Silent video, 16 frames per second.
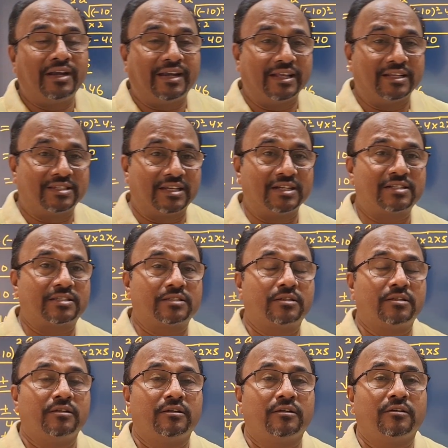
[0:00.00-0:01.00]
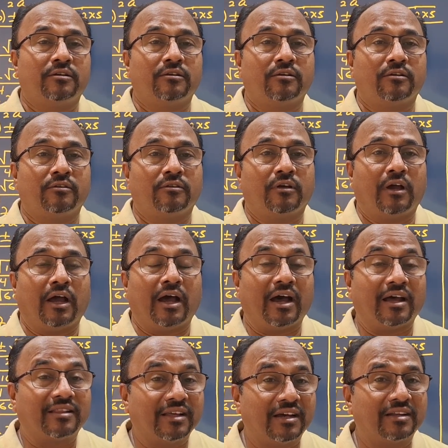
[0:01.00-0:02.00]
digits
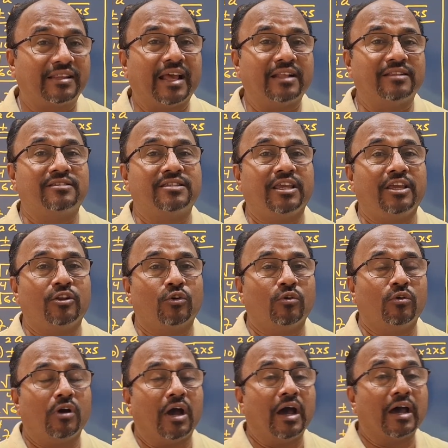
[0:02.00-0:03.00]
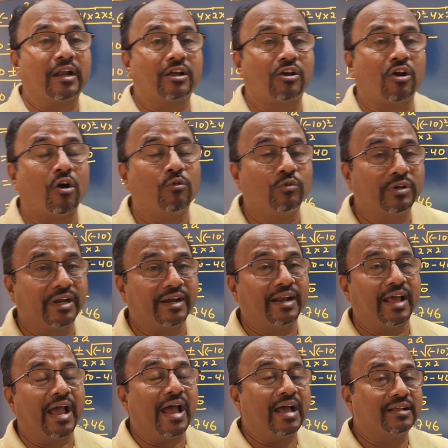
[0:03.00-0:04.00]
other than 0 are
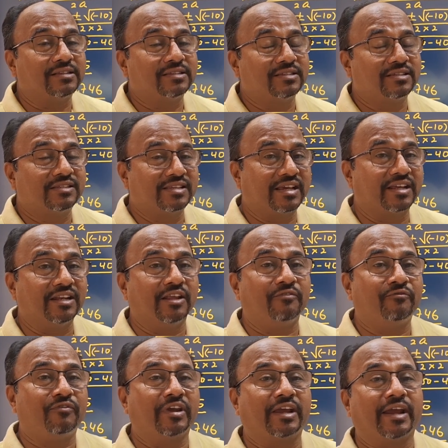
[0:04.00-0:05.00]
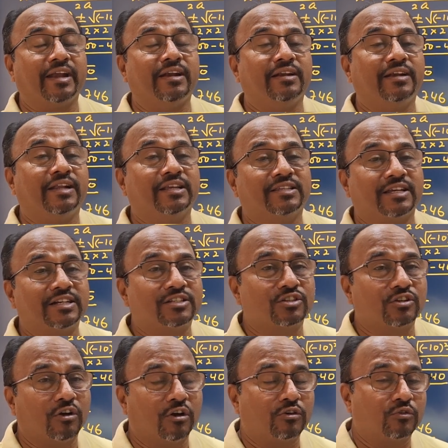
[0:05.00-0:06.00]
counted as significant
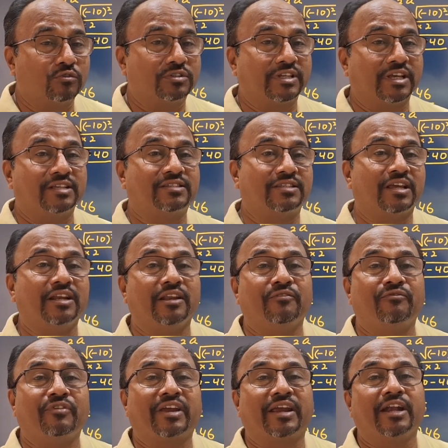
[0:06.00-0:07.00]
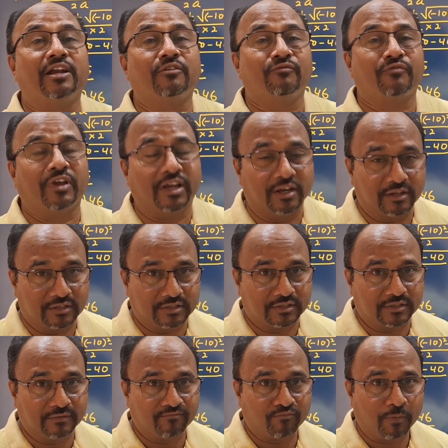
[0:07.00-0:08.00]
digits, or to say significant
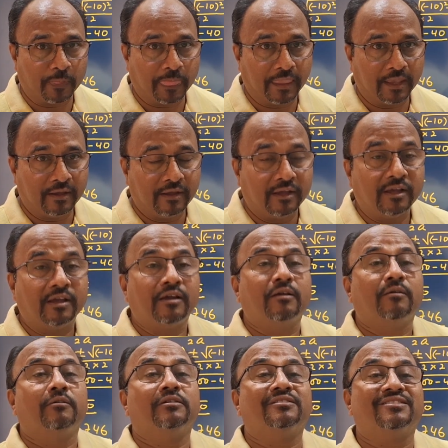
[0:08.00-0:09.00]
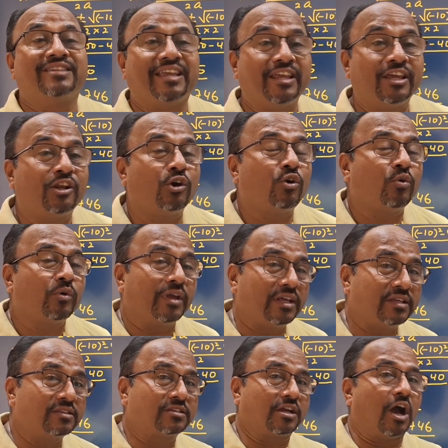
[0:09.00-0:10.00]
figures. 0
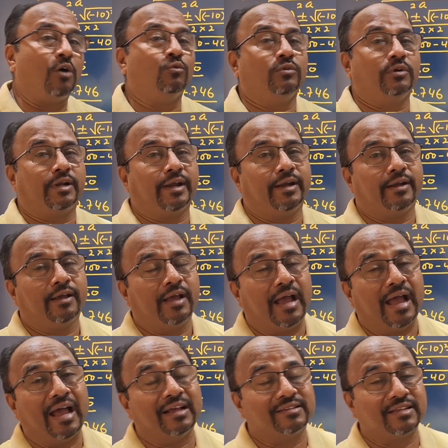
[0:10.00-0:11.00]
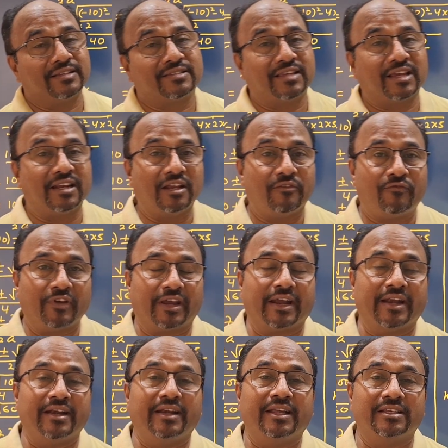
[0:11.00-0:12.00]
is counted as a
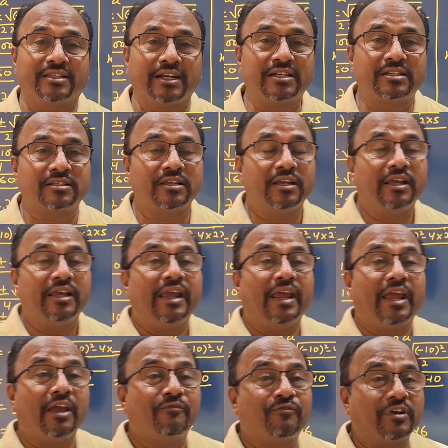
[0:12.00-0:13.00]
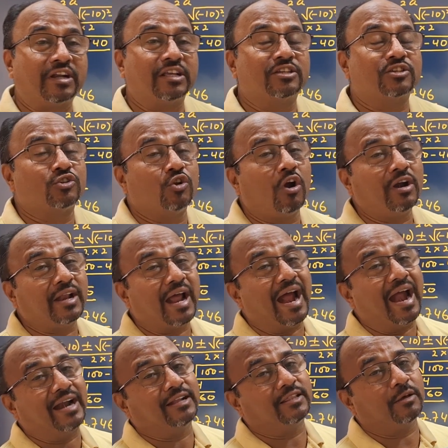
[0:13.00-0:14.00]
significant digit if it is not
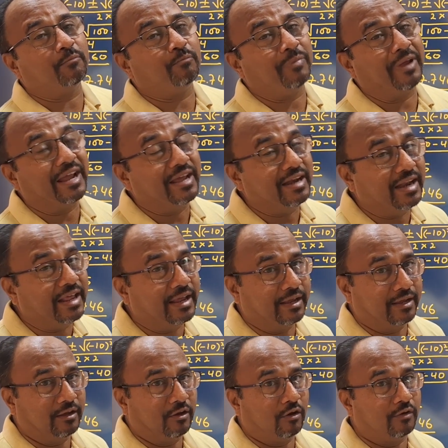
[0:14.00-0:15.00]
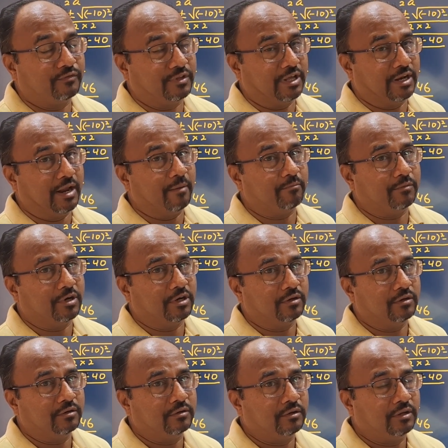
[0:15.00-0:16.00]
at the beginning of the number.
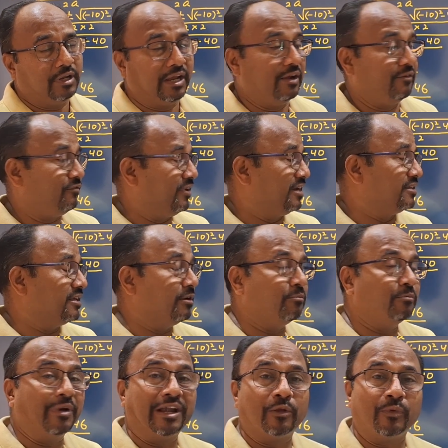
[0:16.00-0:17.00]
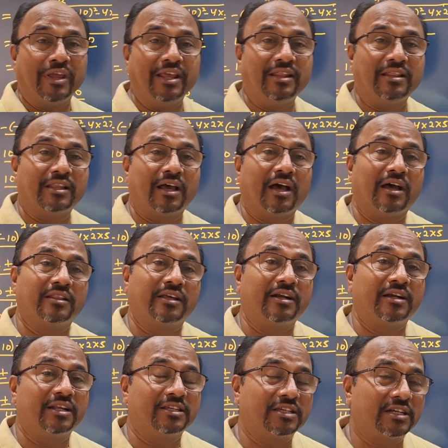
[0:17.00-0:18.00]
If it is in between the other
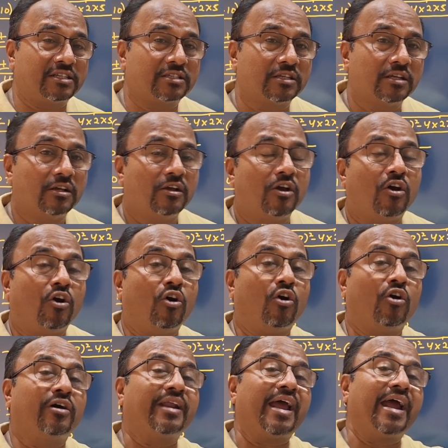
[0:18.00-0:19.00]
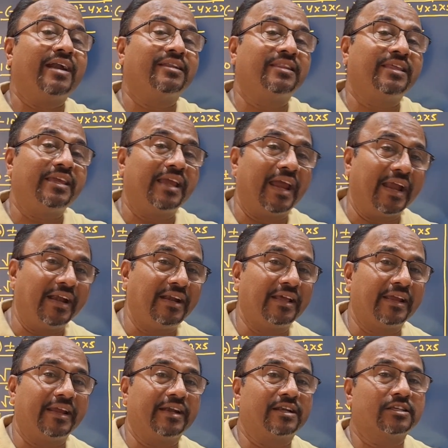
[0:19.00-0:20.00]
digits or at the end,
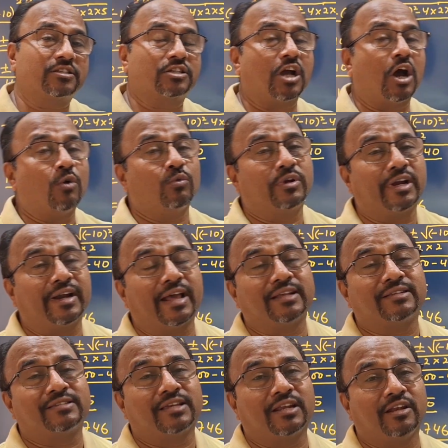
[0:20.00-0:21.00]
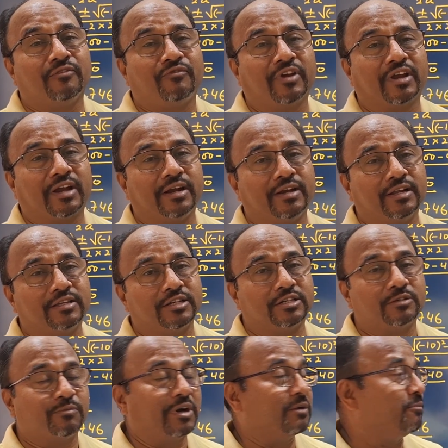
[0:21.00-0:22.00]
it is counted as significant
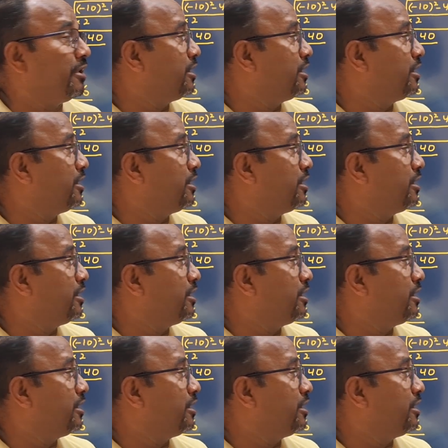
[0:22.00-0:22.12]
digit. But